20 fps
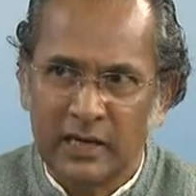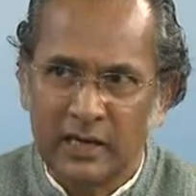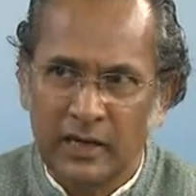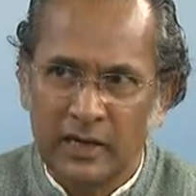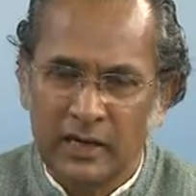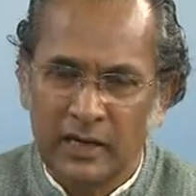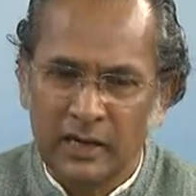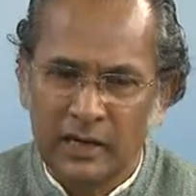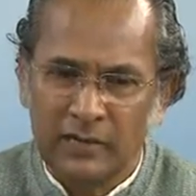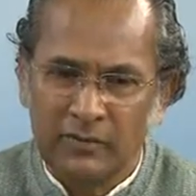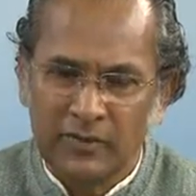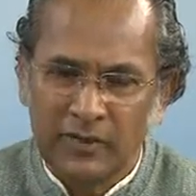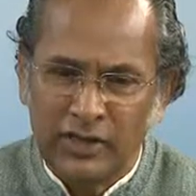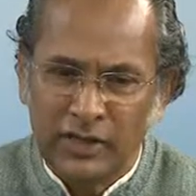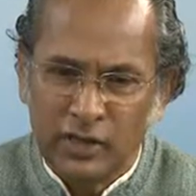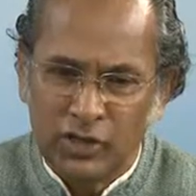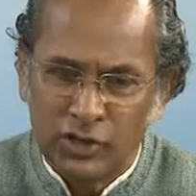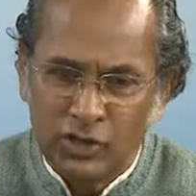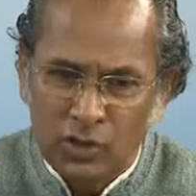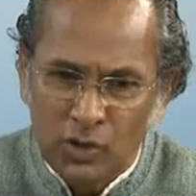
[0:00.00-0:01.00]
When
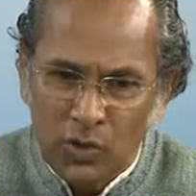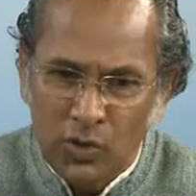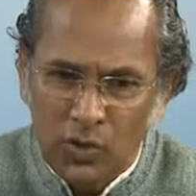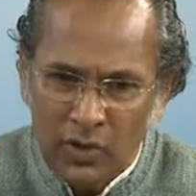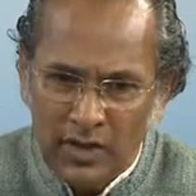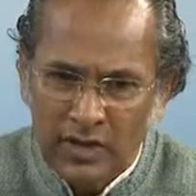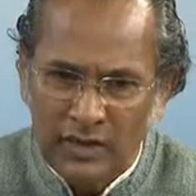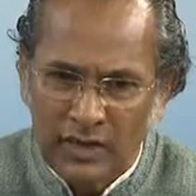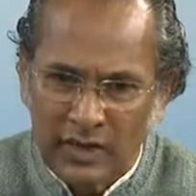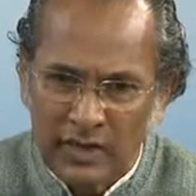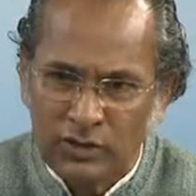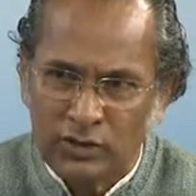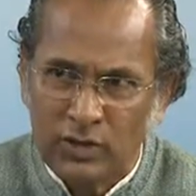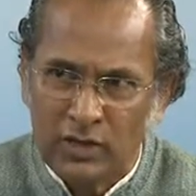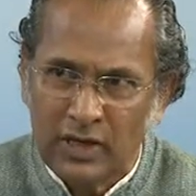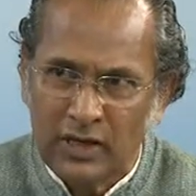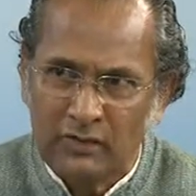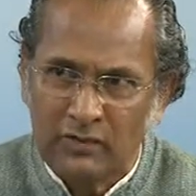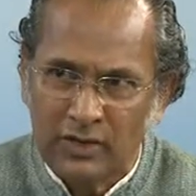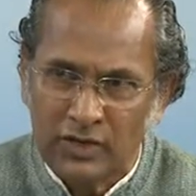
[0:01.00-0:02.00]
there is no intellectual
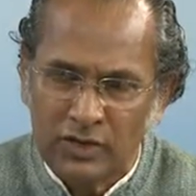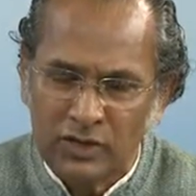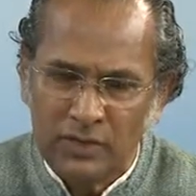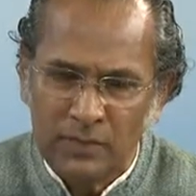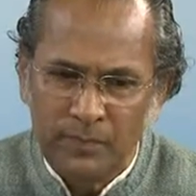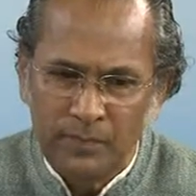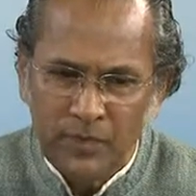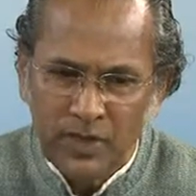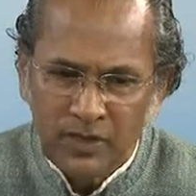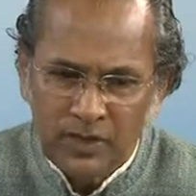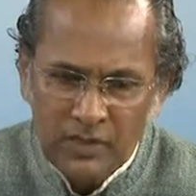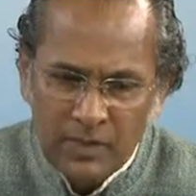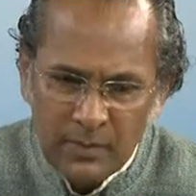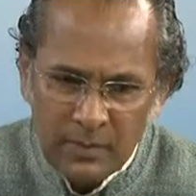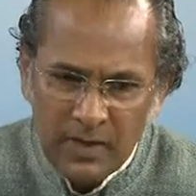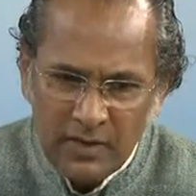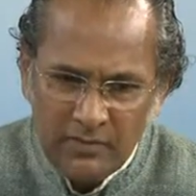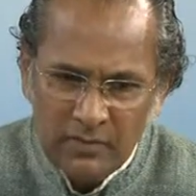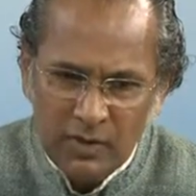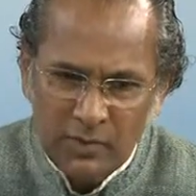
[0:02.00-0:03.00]
conviction,
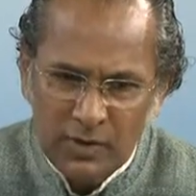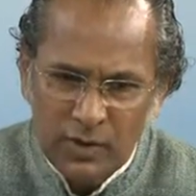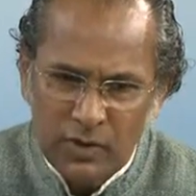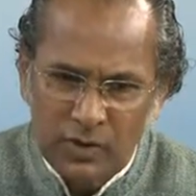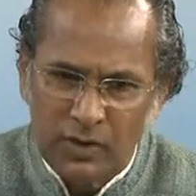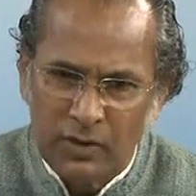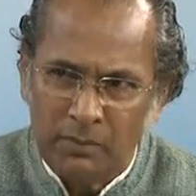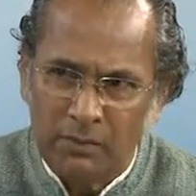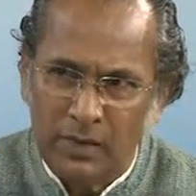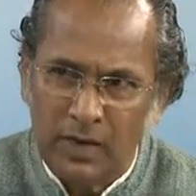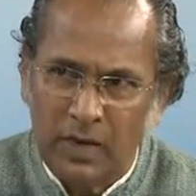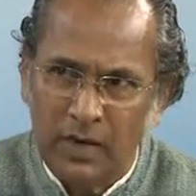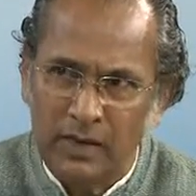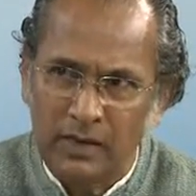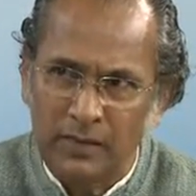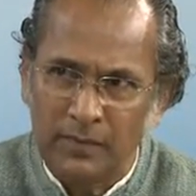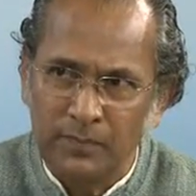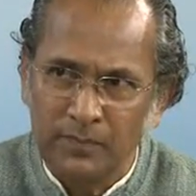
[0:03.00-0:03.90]
somebody will be on the path